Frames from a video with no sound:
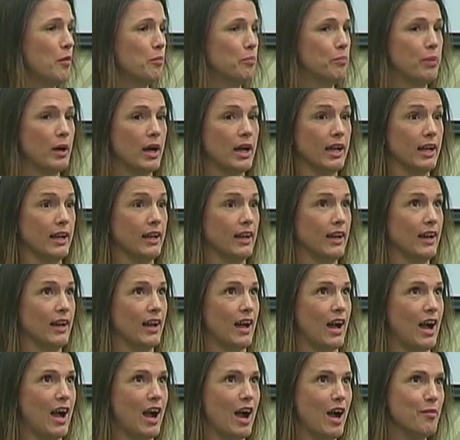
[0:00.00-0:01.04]
But
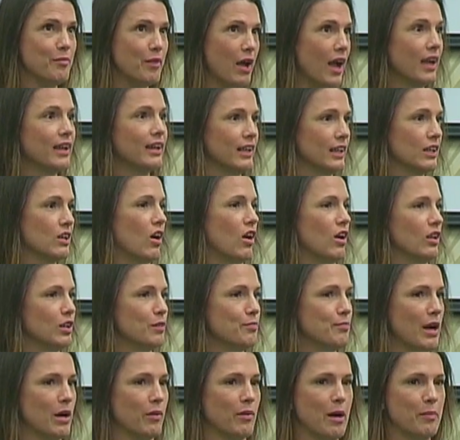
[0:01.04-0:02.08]
I'm not gonna call
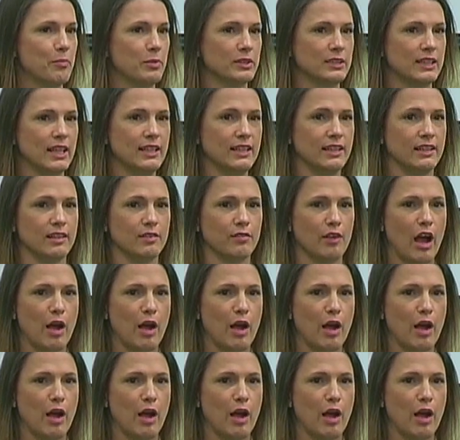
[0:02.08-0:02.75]
up my representative.